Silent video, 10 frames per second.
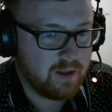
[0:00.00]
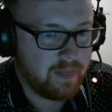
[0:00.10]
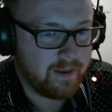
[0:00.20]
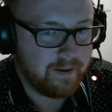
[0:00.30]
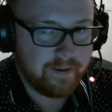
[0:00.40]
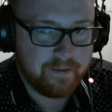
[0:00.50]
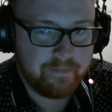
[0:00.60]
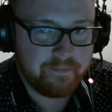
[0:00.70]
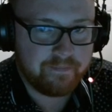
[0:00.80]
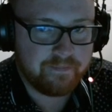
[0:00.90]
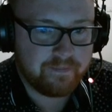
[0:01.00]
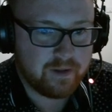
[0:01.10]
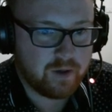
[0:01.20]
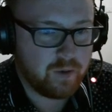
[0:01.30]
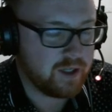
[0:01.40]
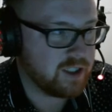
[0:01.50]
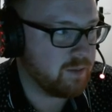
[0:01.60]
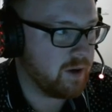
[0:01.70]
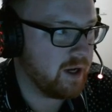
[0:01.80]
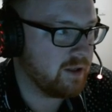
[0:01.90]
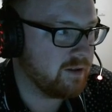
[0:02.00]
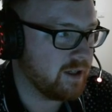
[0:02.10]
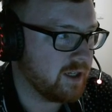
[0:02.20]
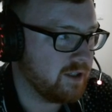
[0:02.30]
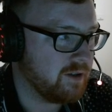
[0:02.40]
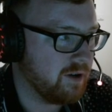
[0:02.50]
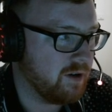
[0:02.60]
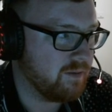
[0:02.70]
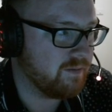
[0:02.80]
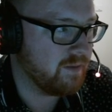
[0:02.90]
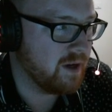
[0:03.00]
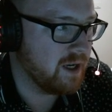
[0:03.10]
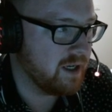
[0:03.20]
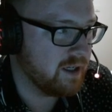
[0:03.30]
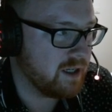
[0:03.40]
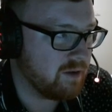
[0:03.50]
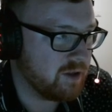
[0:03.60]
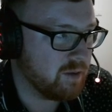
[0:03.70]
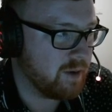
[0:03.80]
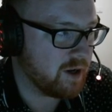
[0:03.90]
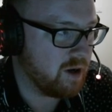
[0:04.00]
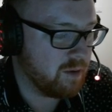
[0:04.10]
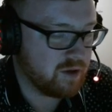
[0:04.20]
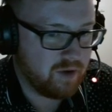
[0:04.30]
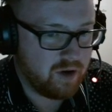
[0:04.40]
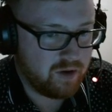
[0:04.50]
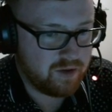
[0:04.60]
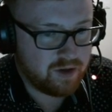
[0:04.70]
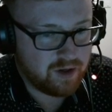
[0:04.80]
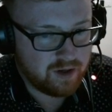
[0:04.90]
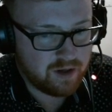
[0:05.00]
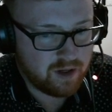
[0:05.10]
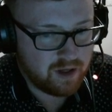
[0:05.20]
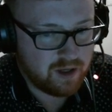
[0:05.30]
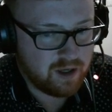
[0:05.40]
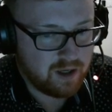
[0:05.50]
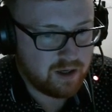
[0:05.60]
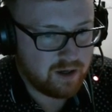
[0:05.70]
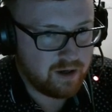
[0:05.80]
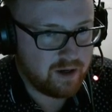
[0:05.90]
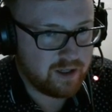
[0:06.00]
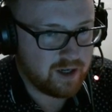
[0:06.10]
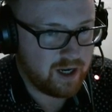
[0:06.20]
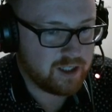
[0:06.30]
Queen X of spades, I guess he's got a reasonable amount of combos of those. He's got Ace